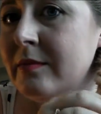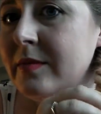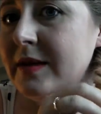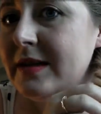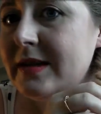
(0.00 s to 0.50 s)

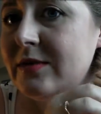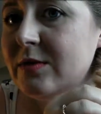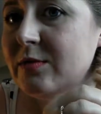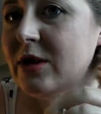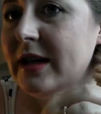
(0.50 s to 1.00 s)
You see I'm just
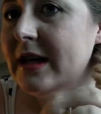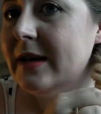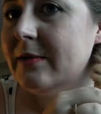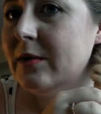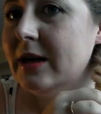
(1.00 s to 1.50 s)
pulling
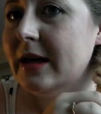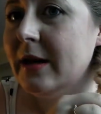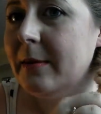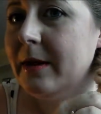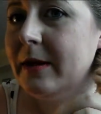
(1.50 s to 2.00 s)
it
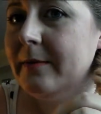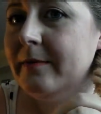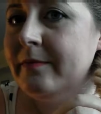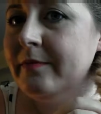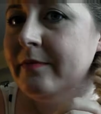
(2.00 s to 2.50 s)
apart,
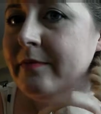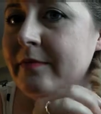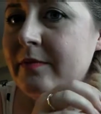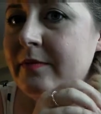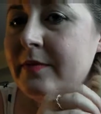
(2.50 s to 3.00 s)

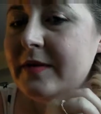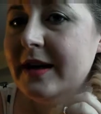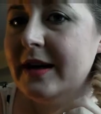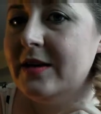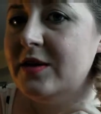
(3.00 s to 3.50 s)

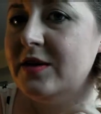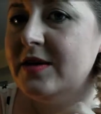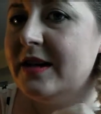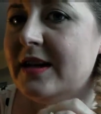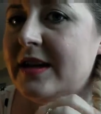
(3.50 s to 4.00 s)
getting the two
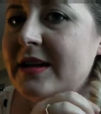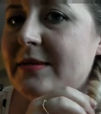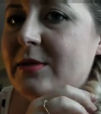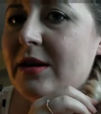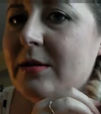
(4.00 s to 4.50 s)
sides,
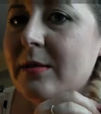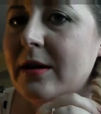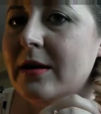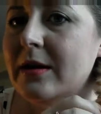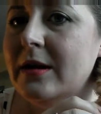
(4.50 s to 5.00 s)
pulling them
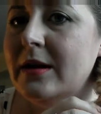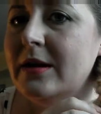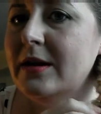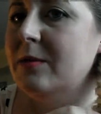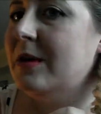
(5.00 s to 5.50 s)
apart.
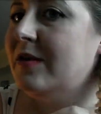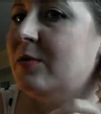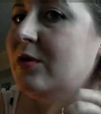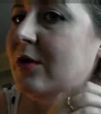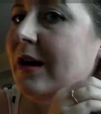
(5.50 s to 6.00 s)
You will have to
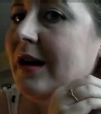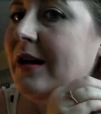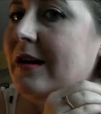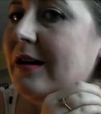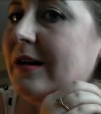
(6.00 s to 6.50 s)
pull quite
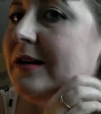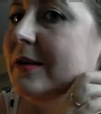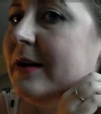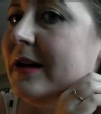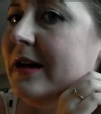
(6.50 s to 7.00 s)
hard, don't
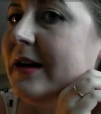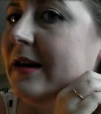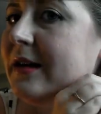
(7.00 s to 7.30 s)
panic.